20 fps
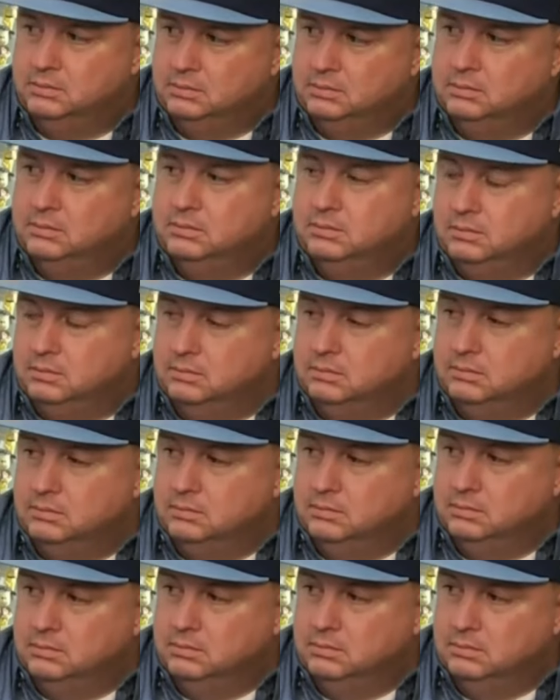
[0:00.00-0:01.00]

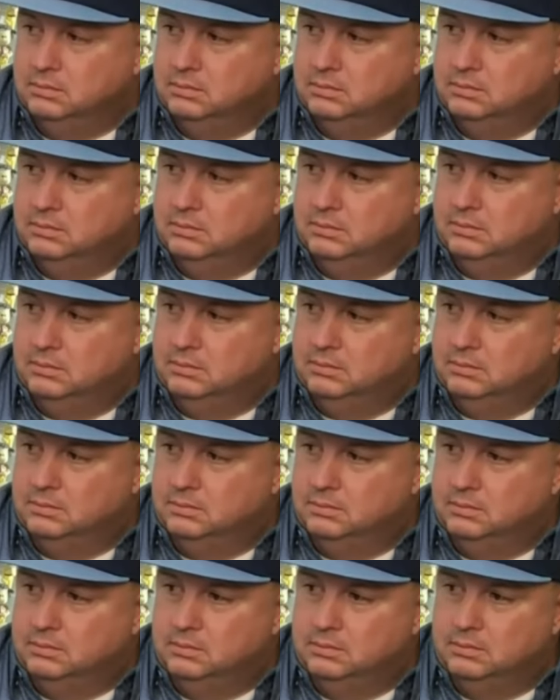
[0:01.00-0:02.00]

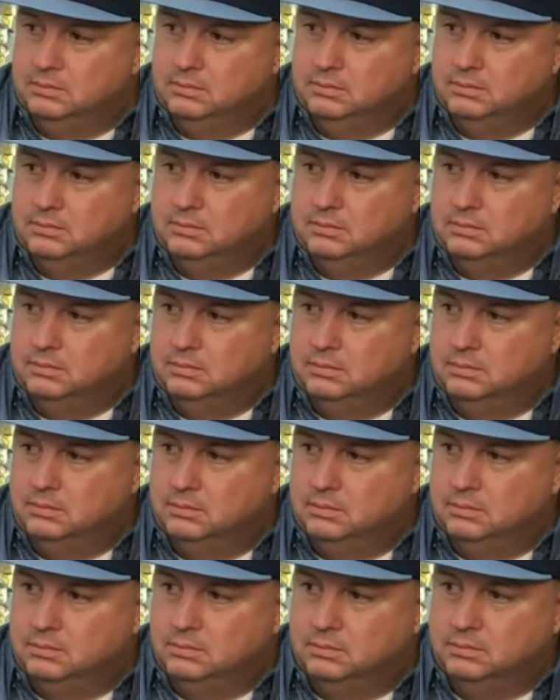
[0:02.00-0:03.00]

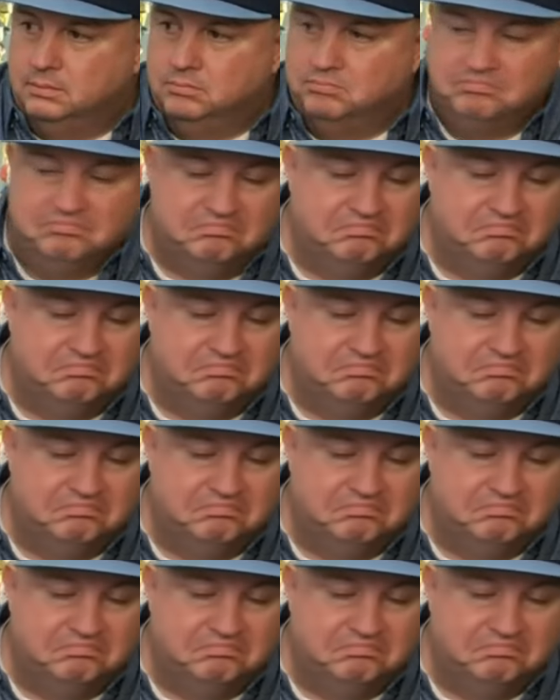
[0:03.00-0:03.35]
(not speaking)